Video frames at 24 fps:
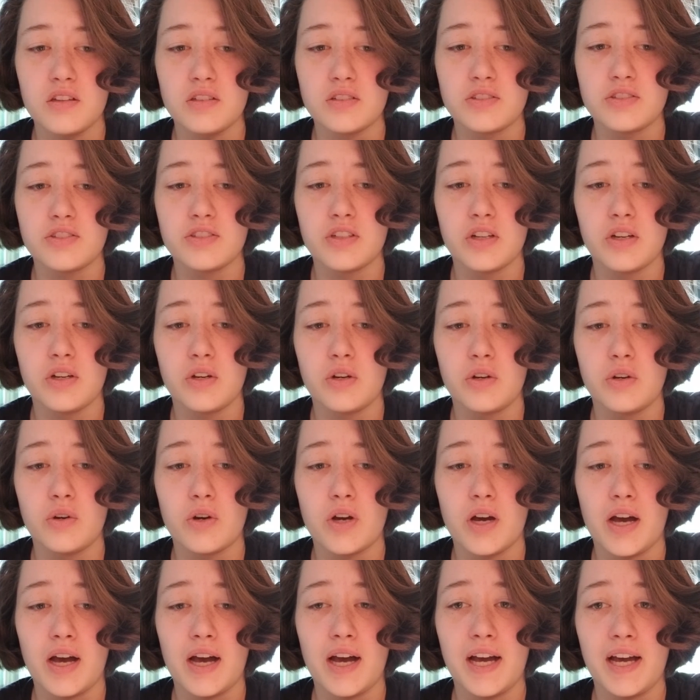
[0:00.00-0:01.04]

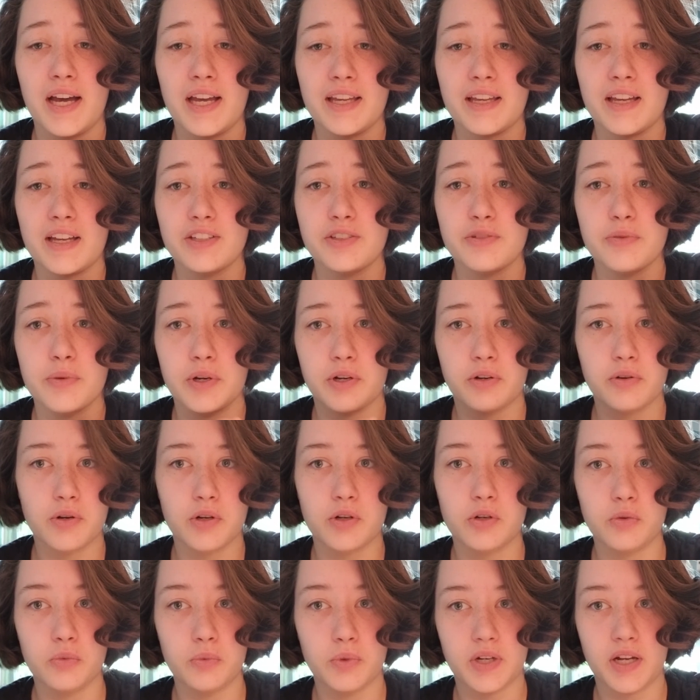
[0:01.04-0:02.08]
So I got to Red
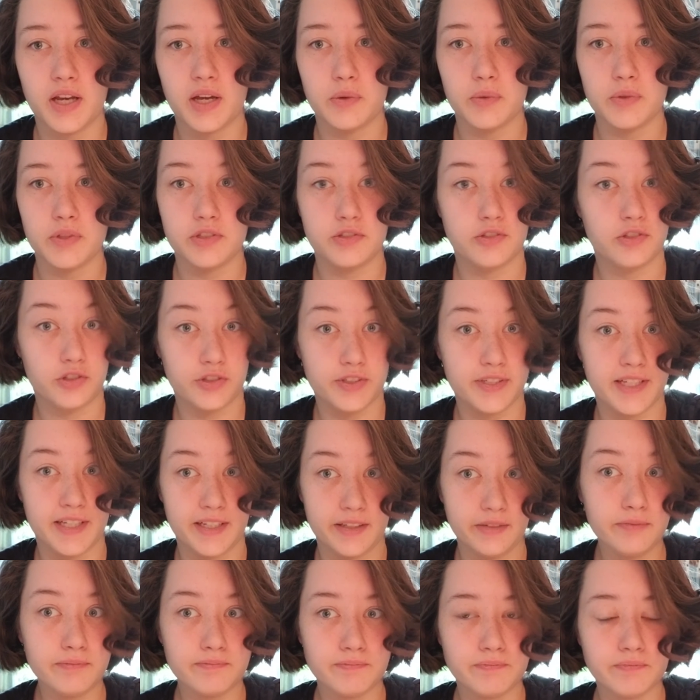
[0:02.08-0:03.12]
Crow when I was
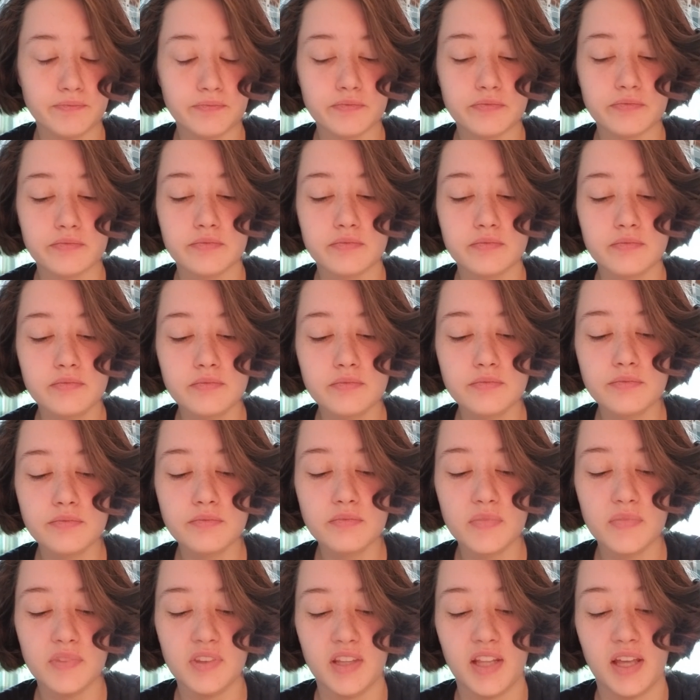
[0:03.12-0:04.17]
13.
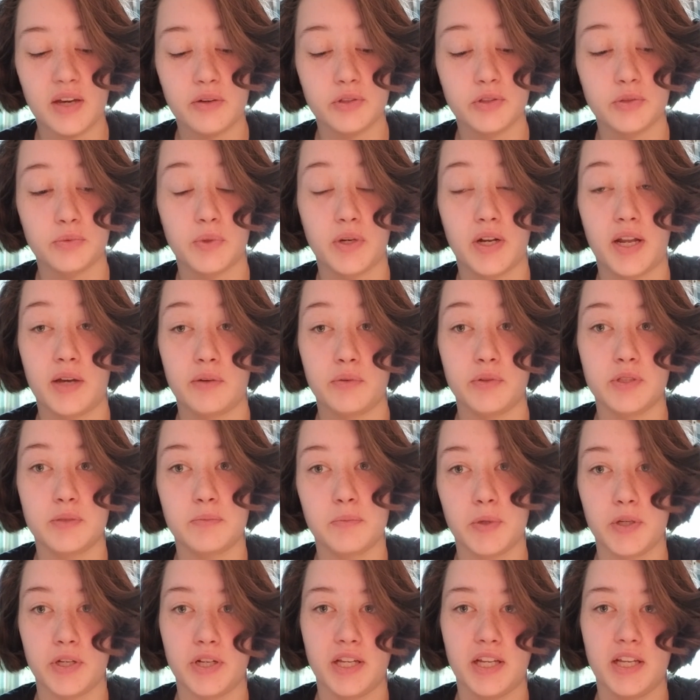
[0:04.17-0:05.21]
That was when I was
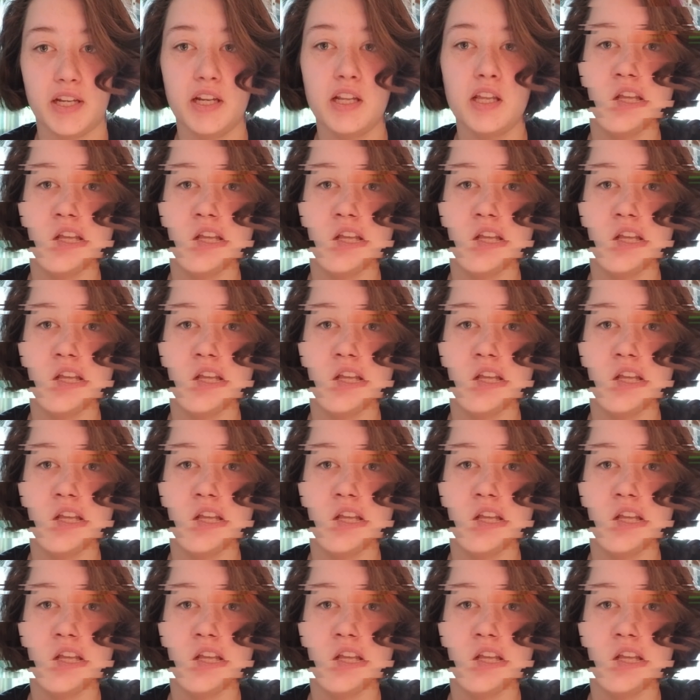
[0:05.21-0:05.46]
put in,